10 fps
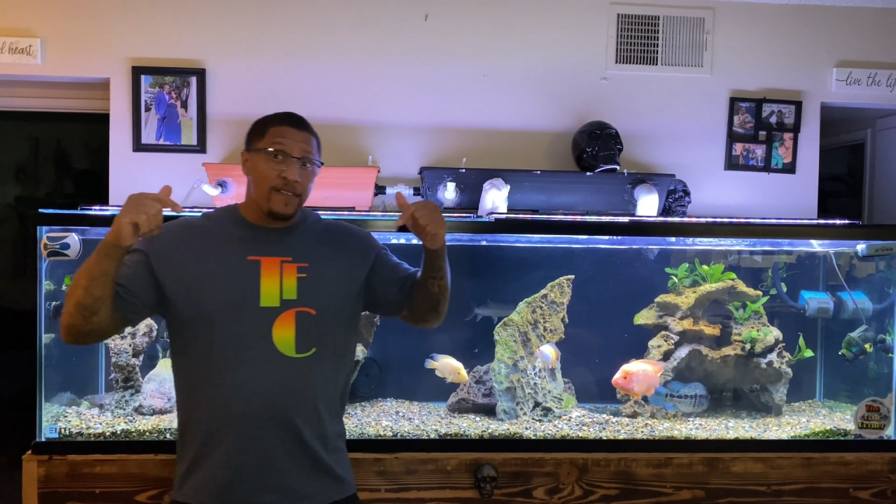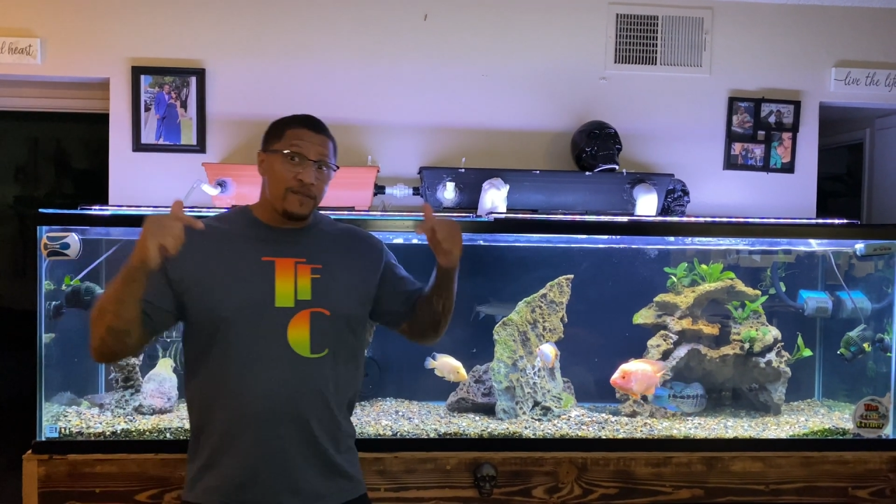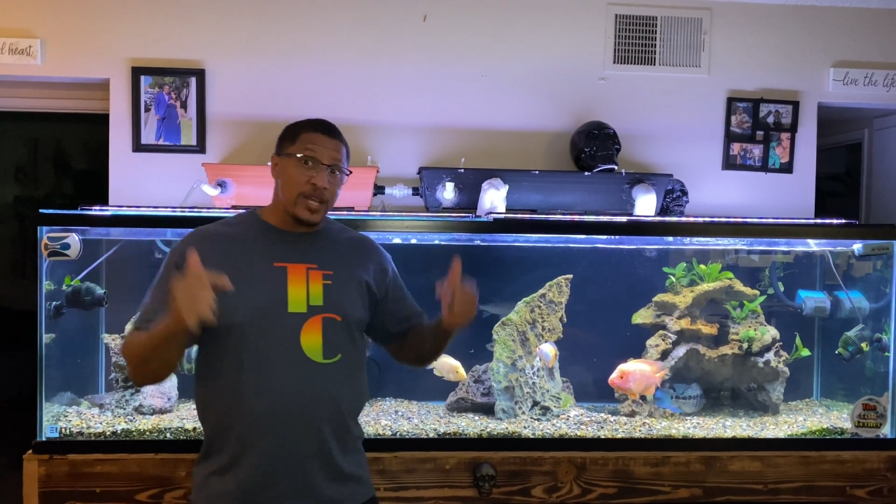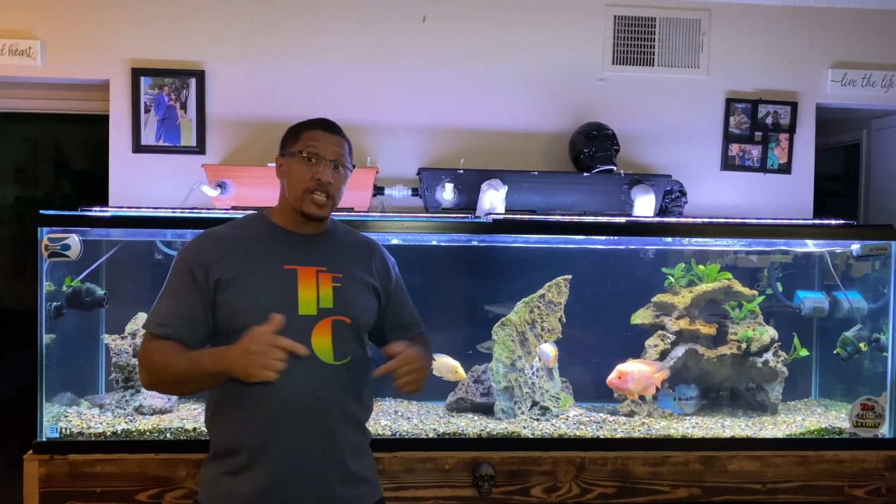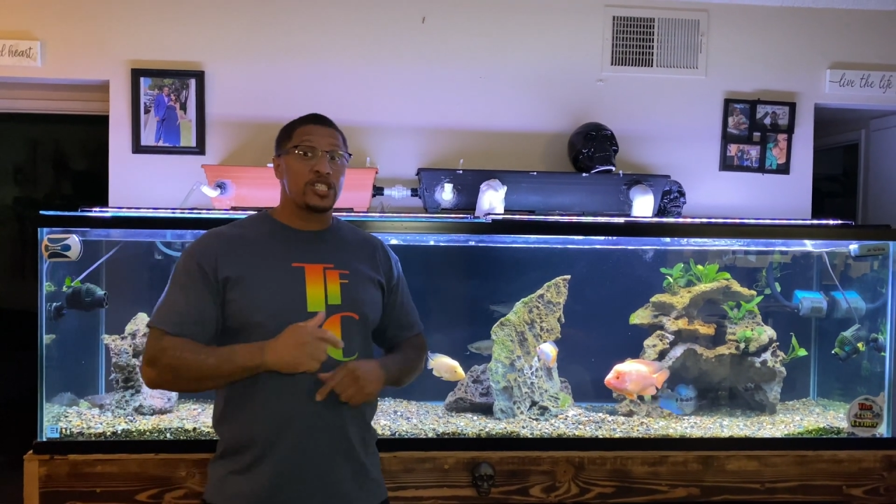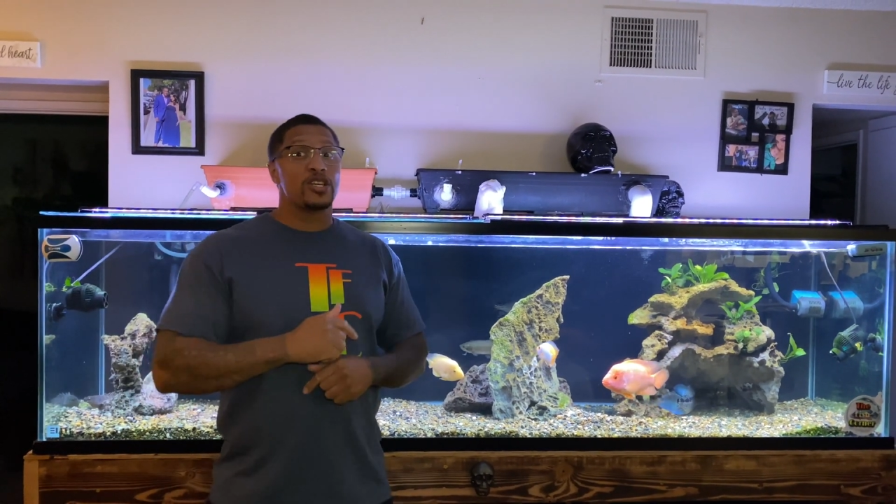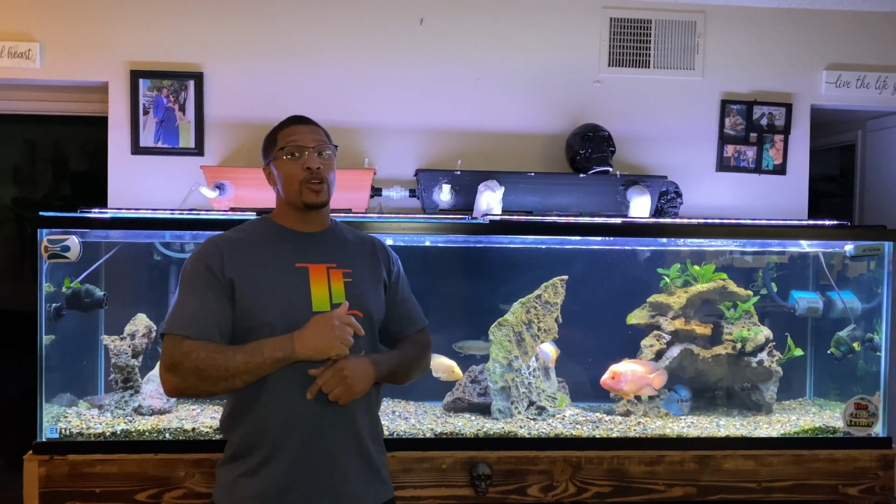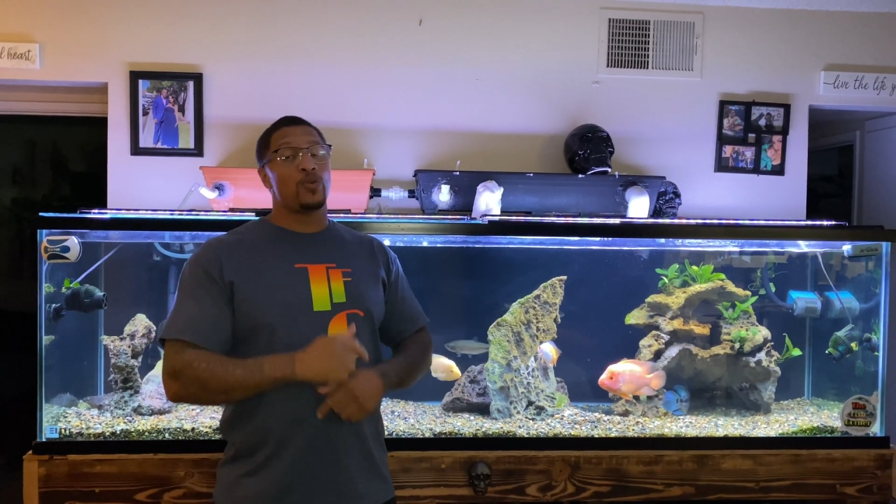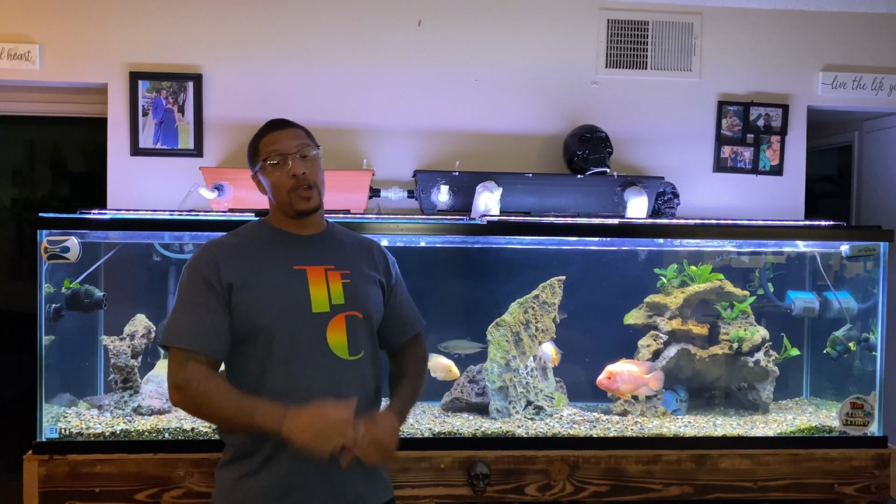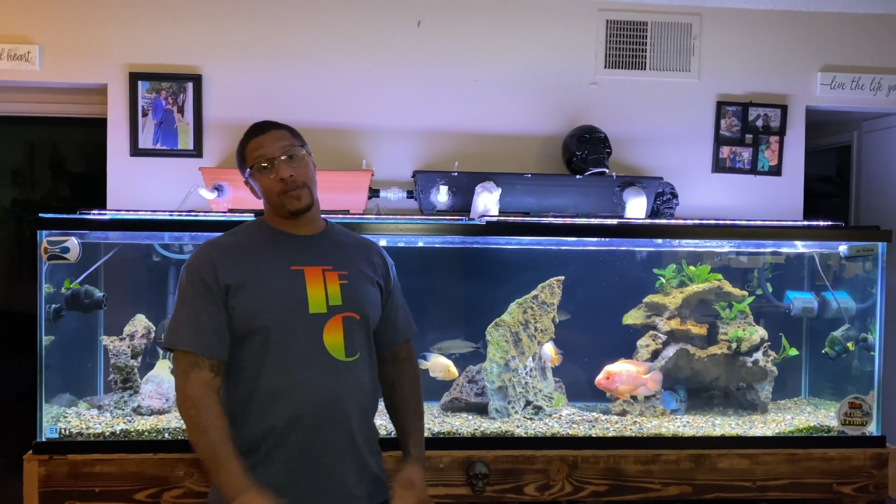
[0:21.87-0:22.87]
fish
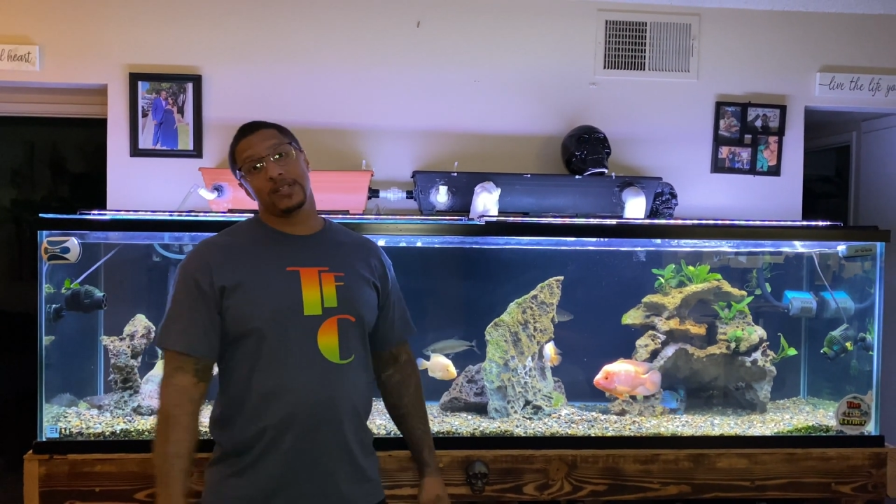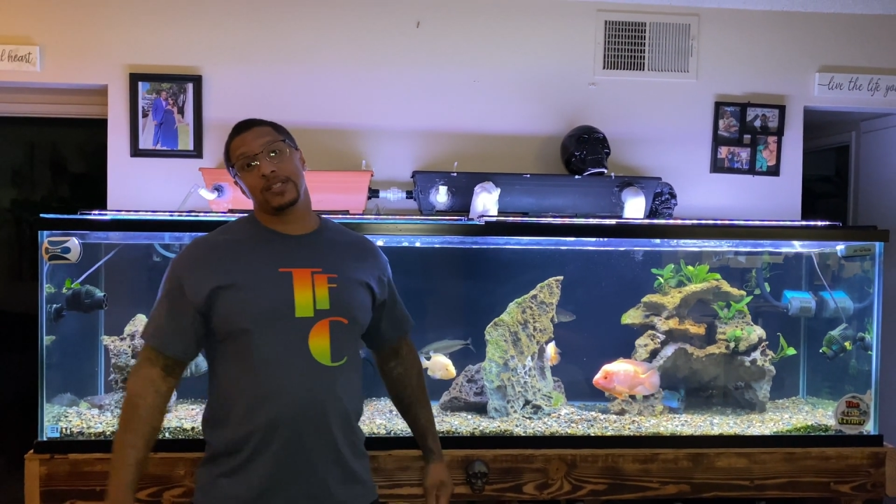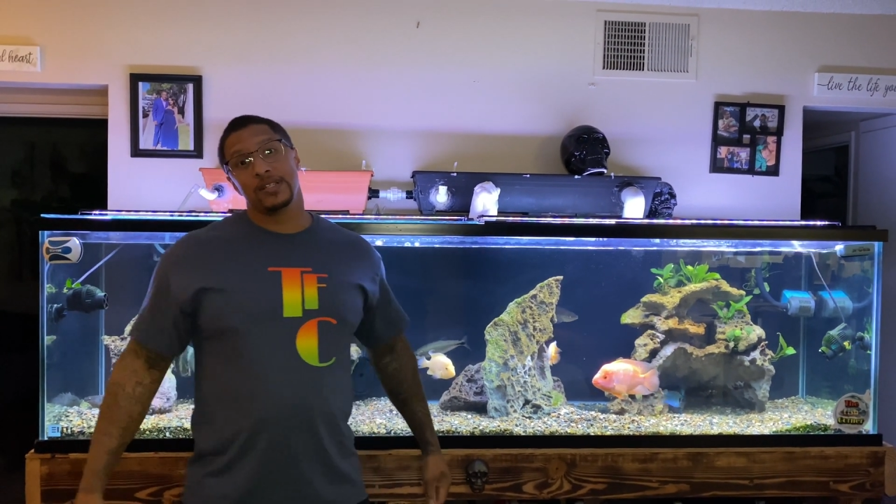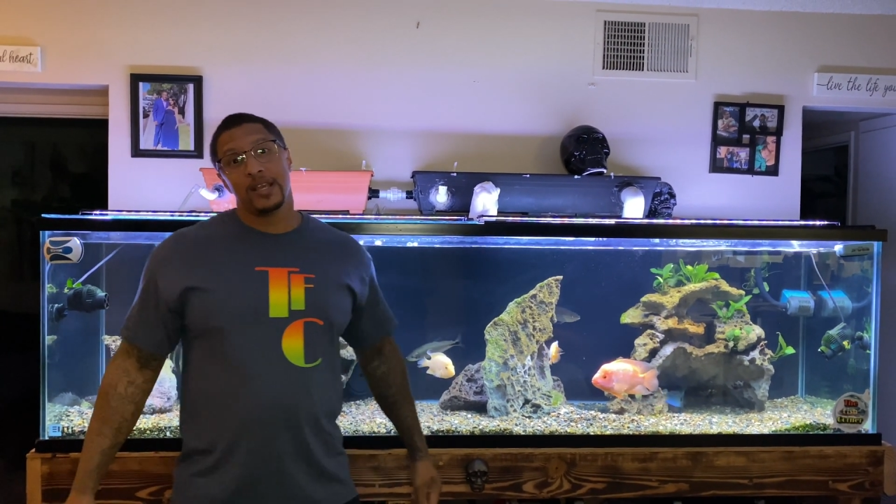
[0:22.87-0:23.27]
aquariums.